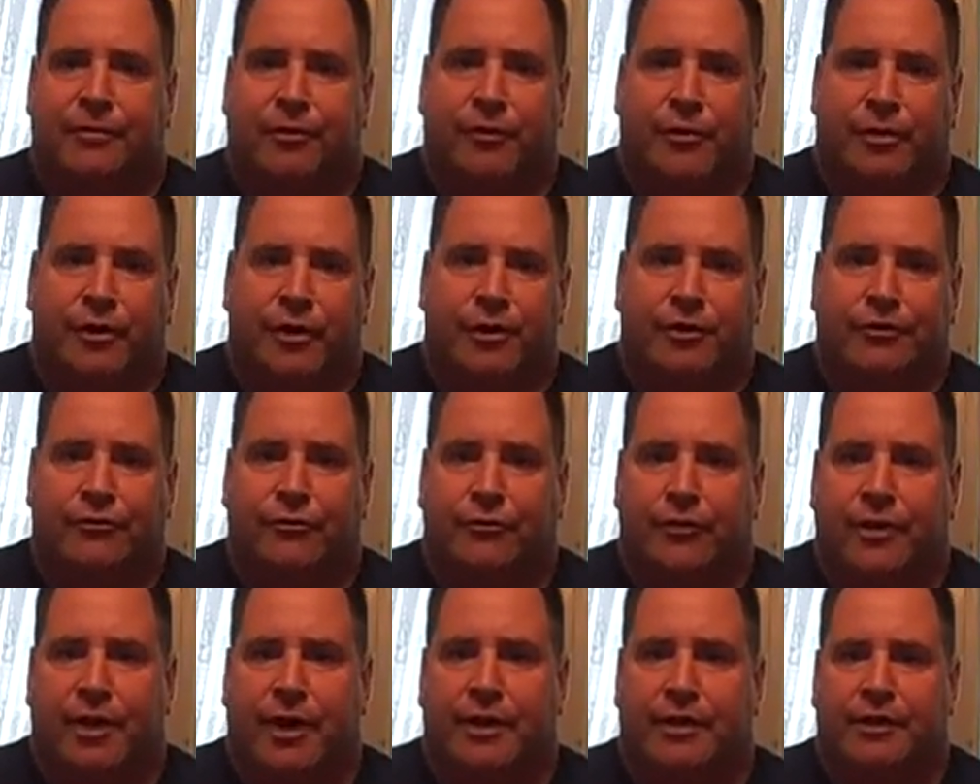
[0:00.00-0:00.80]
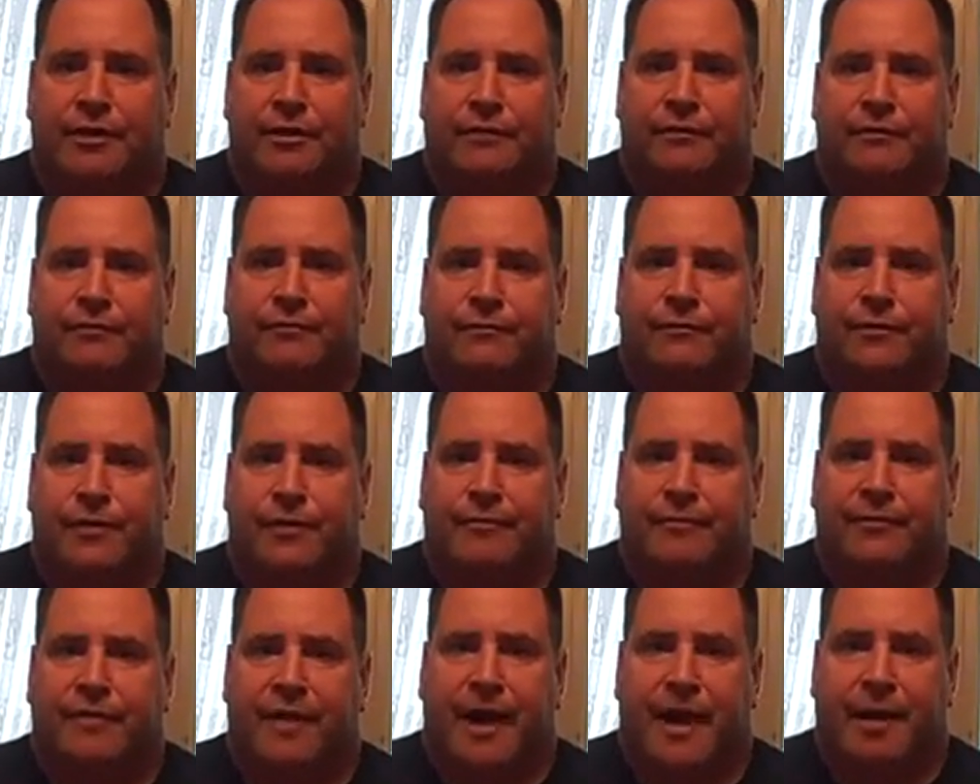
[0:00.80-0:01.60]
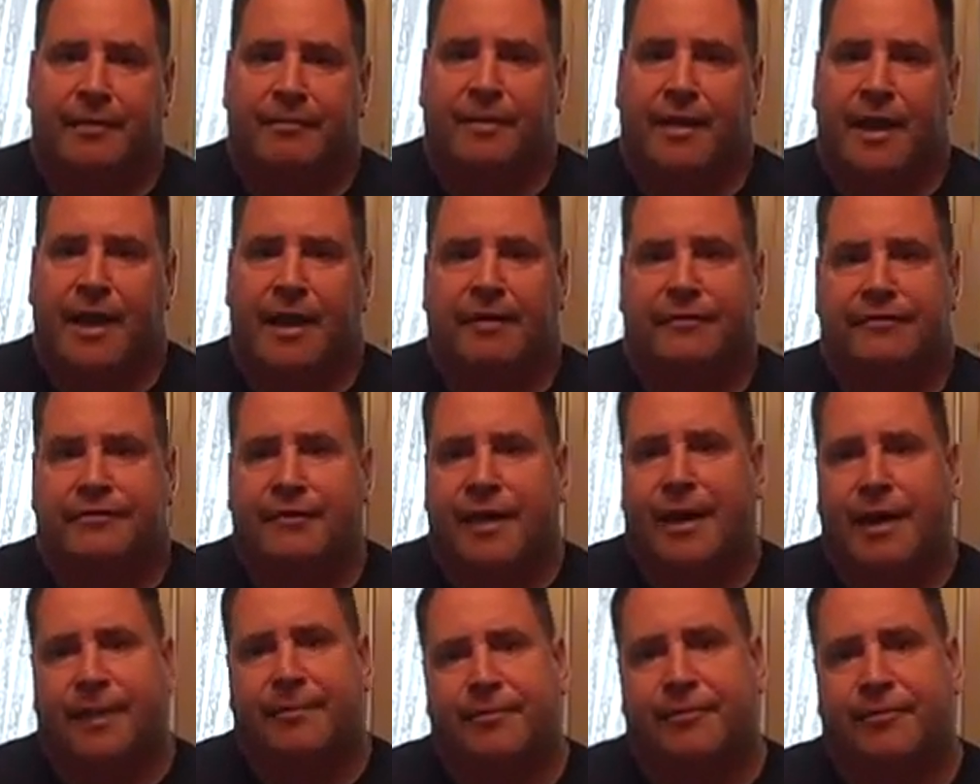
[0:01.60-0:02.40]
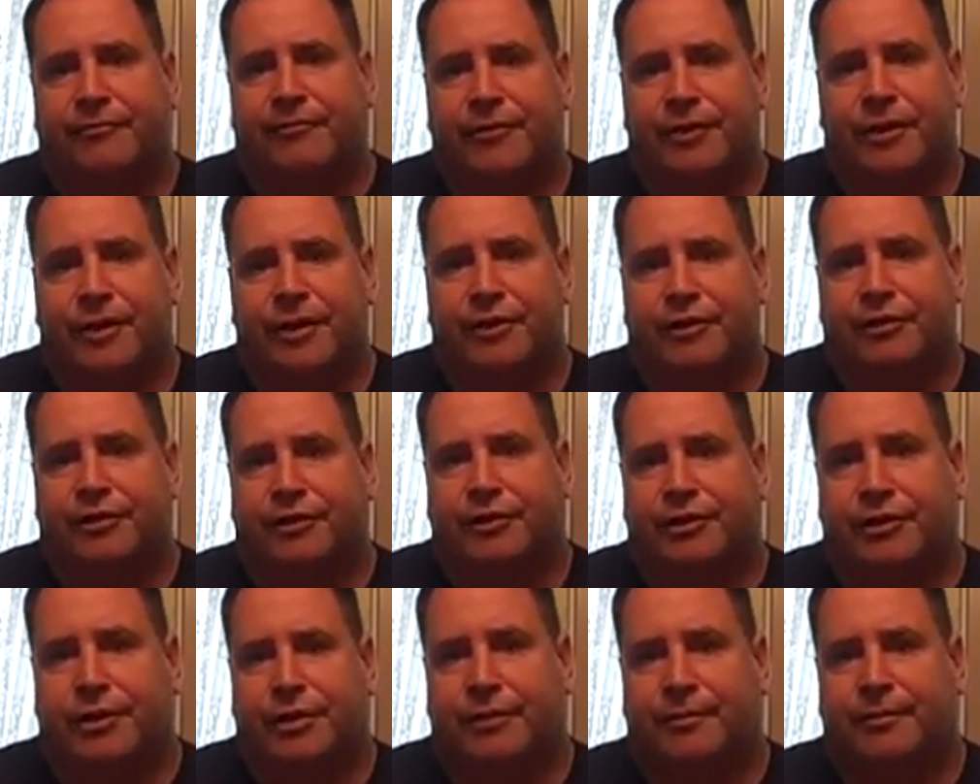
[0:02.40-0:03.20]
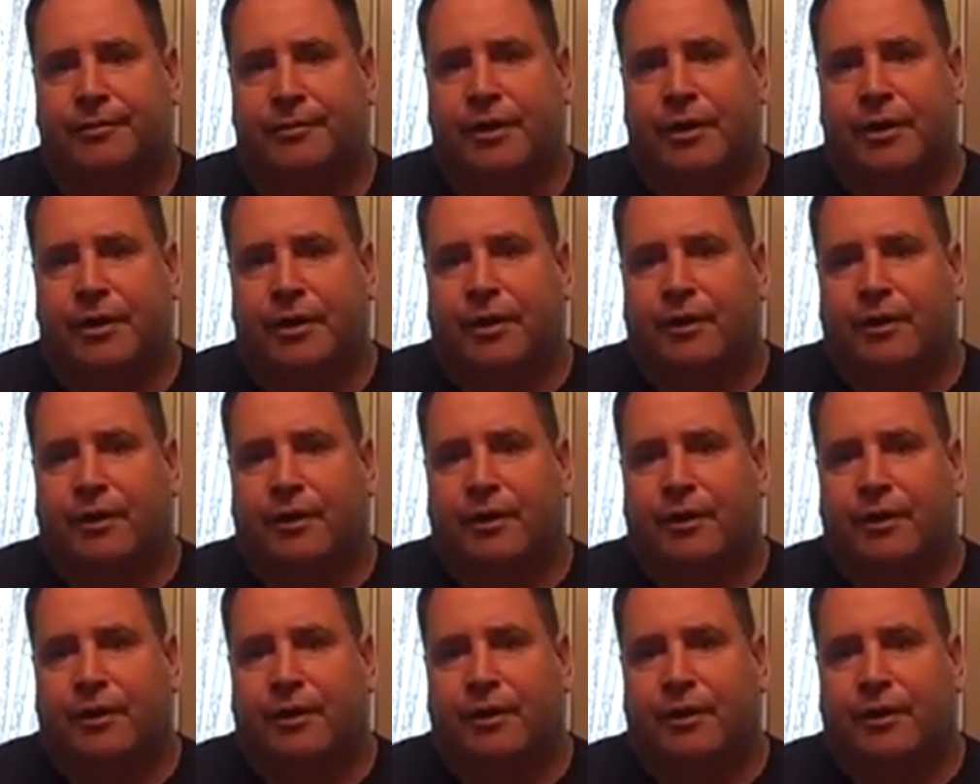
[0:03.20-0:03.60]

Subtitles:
or a directive from top-down type of leadership.